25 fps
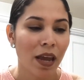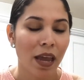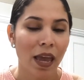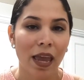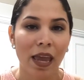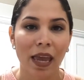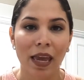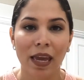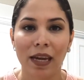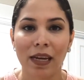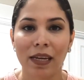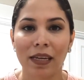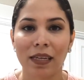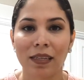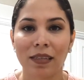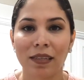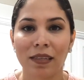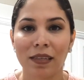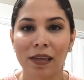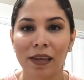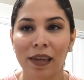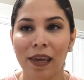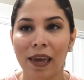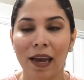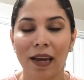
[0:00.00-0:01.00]
And
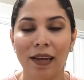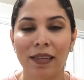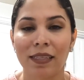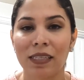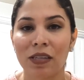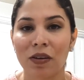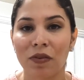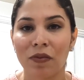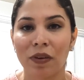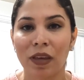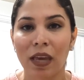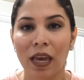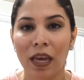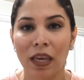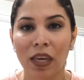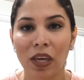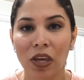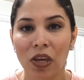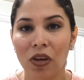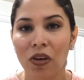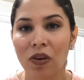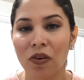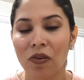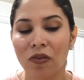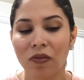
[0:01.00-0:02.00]
yeah, so get
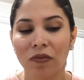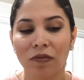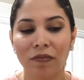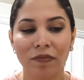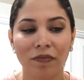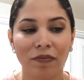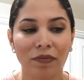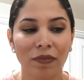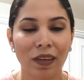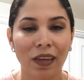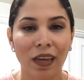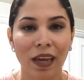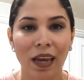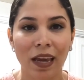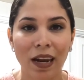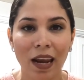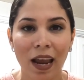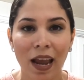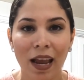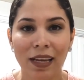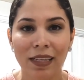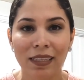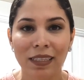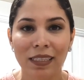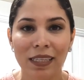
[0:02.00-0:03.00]
cute, get
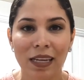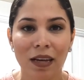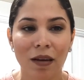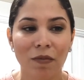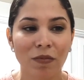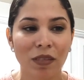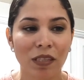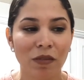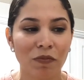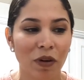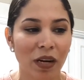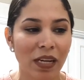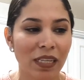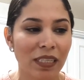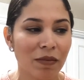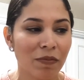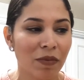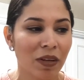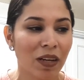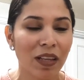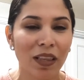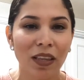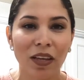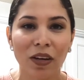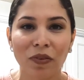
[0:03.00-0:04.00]
handsome, spray some
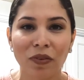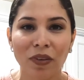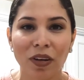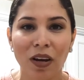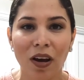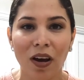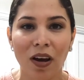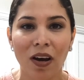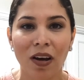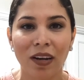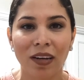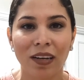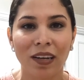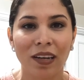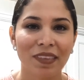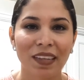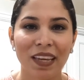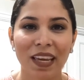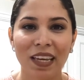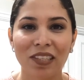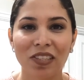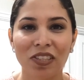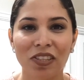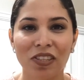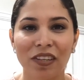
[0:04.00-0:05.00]
cologne on,
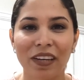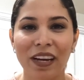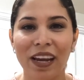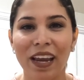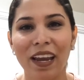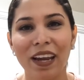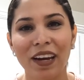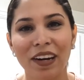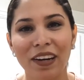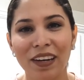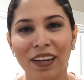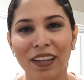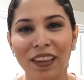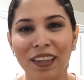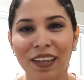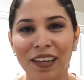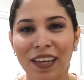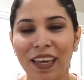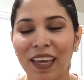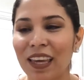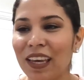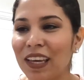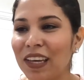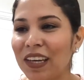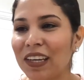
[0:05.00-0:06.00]
get your hair
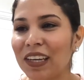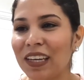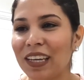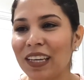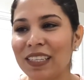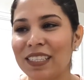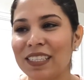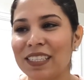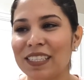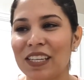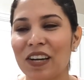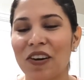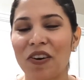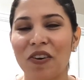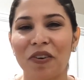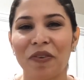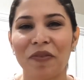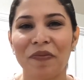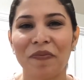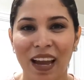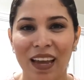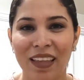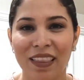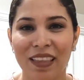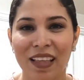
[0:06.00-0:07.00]
looking good. So
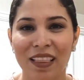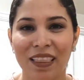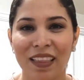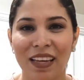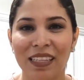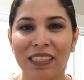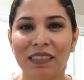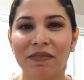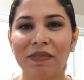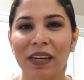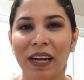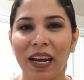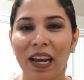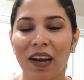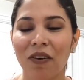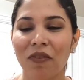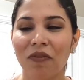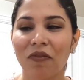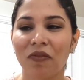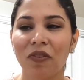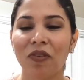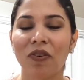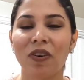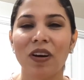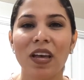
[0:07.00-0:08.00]
I think that's very
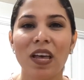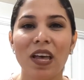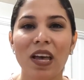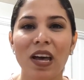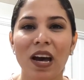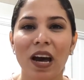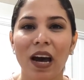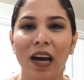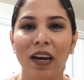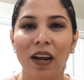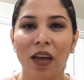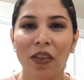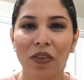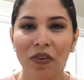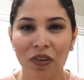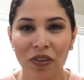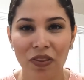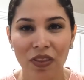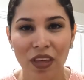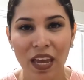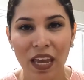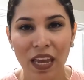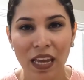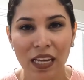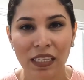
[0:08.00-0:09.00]
helpful. Another
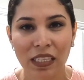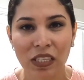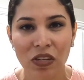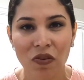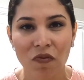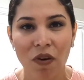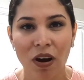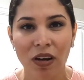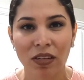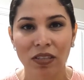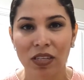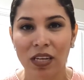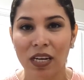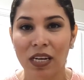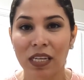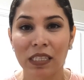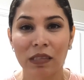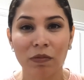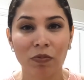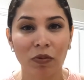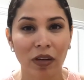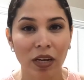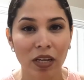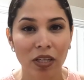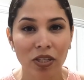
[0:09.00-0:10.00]
thing is to watch an
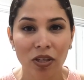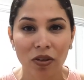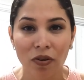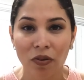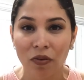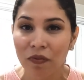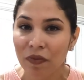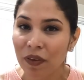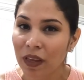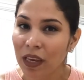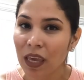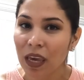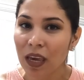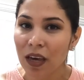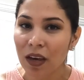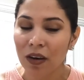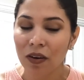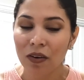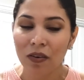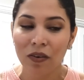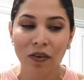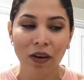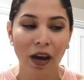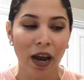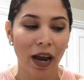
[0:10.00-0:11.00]
inspirational
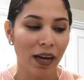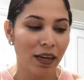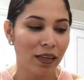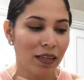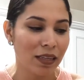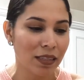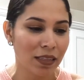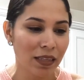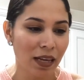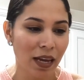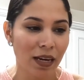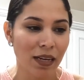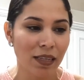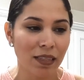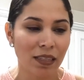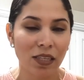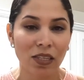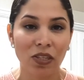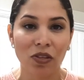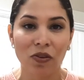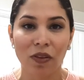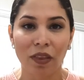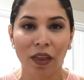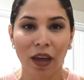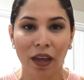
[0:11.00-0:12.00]
video. I decided to
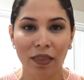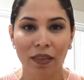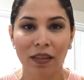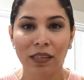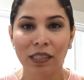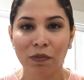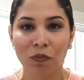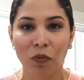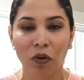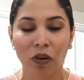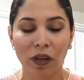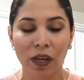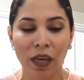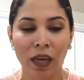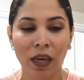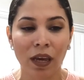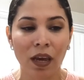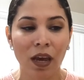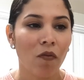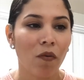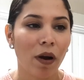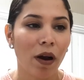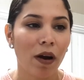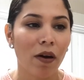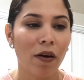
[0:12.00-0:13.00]
do that this morning
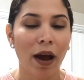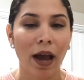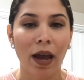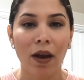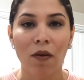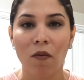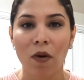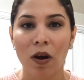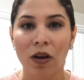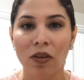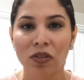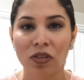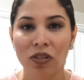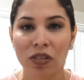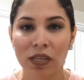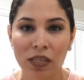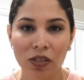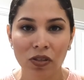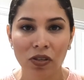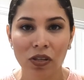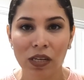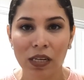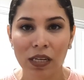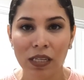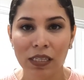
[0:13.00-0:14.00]
while I washed
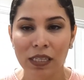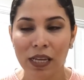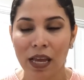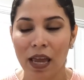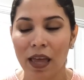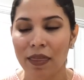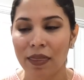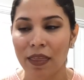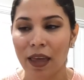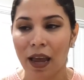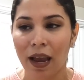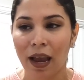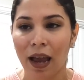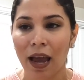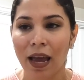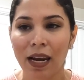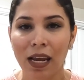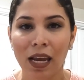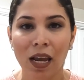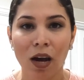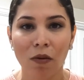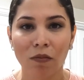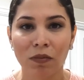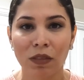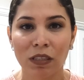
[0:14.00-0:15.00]
dishes, and that kind
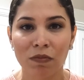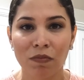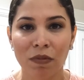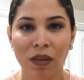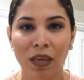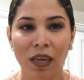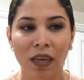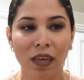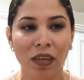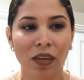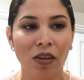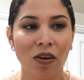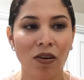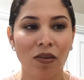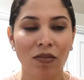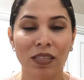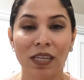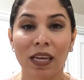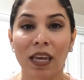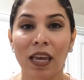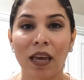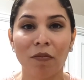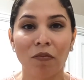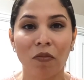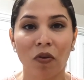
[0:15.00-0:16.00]
of helped me, you know,
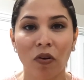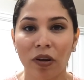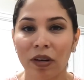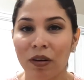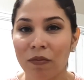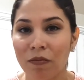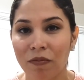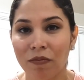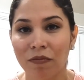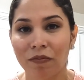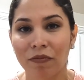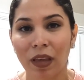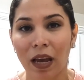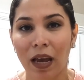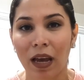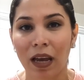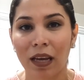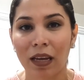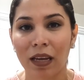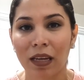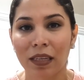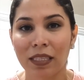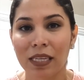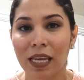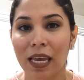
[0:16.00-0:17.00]
to get
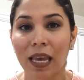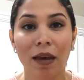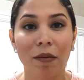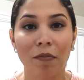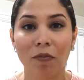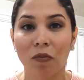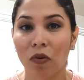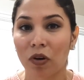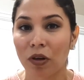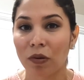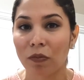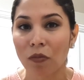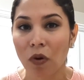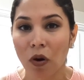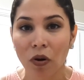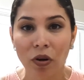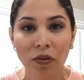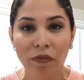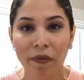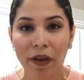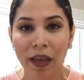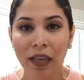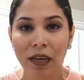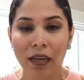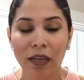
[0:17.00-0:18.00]
more
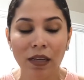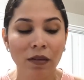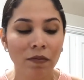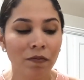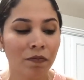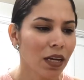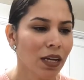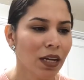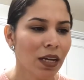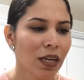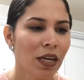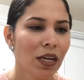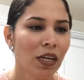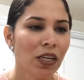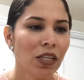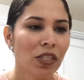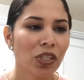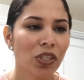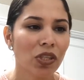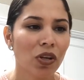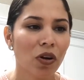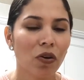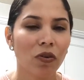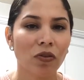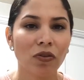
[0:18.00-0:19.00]
motivated.
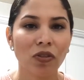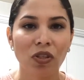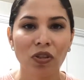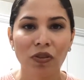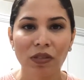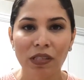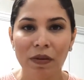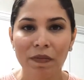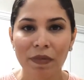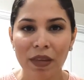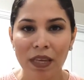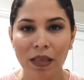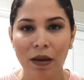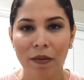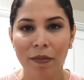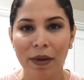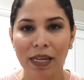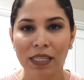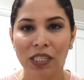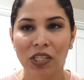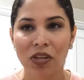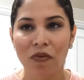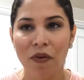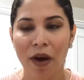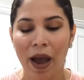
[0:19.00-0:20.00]
So do something that
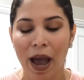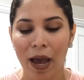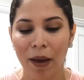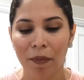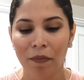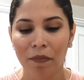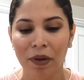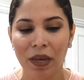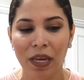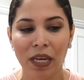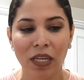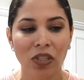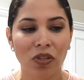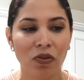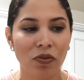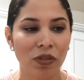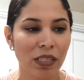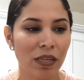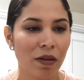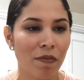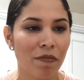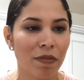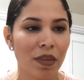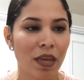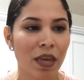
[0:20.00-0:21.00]
makes you happy. Do
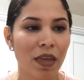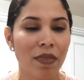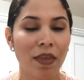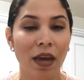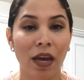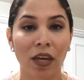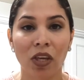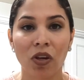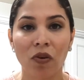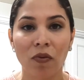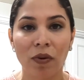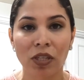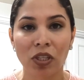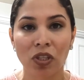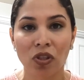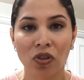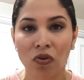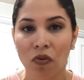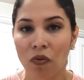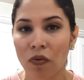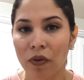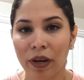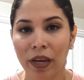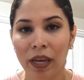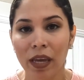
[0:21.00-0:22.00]
something that you
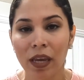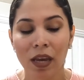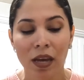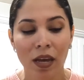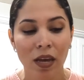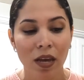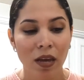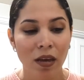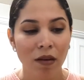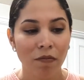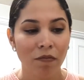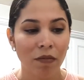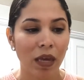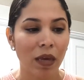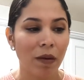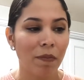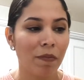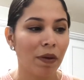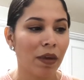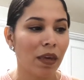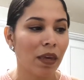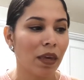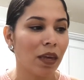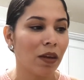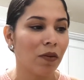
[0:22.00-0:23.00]
enjoy.
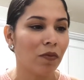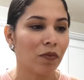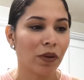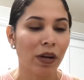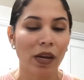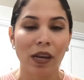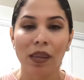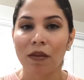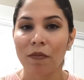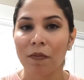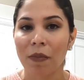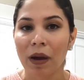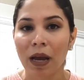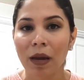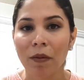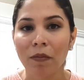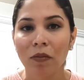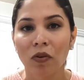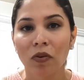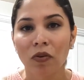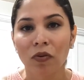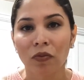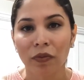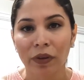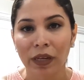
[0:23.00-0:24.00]
Maybe read the
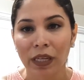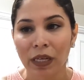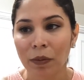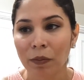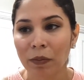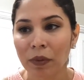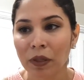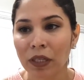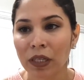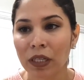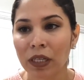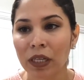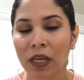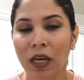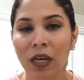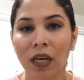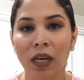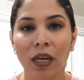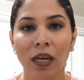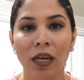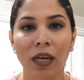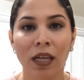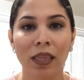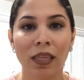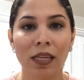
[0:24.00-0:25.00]
Bible, read a book,
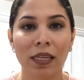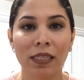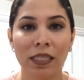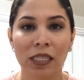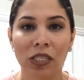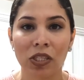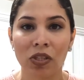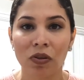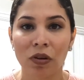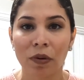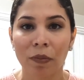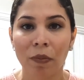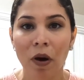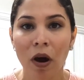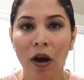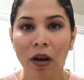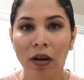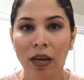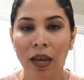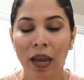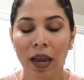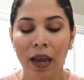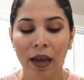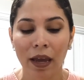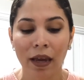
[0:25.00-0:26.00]
listen to a
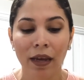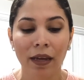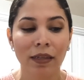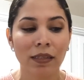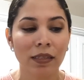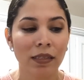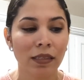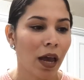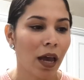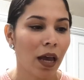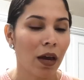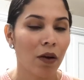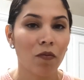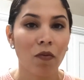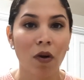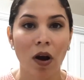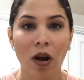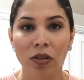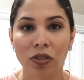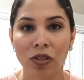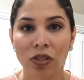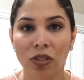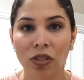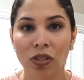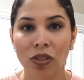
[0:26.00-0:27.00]
podcast,
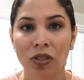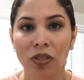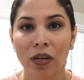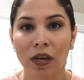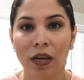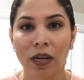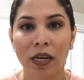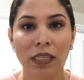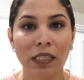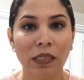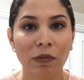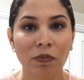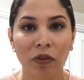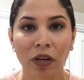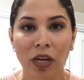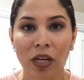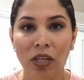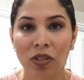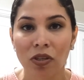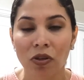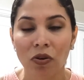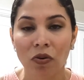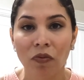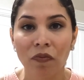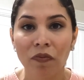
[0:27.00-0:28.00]
watch an
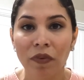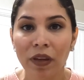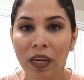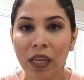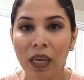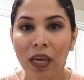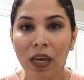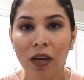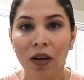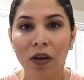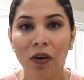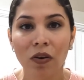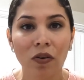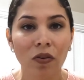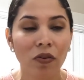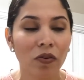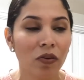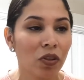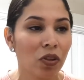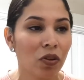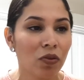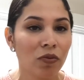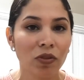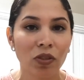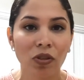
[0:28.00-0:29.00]
inspirational video,
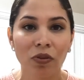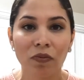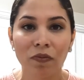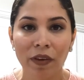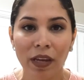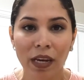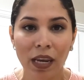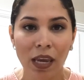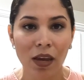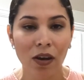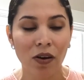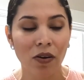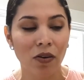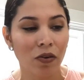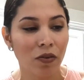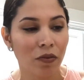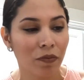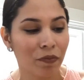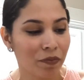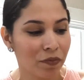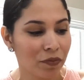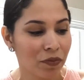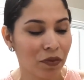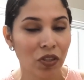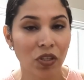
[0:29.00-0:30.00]
YouTube video.
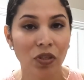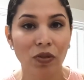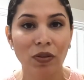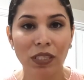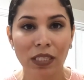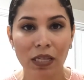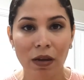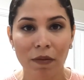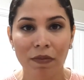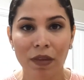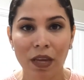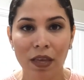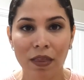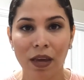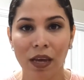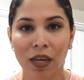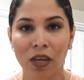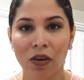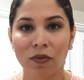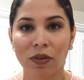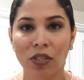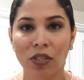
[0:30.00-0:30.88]
Do something that you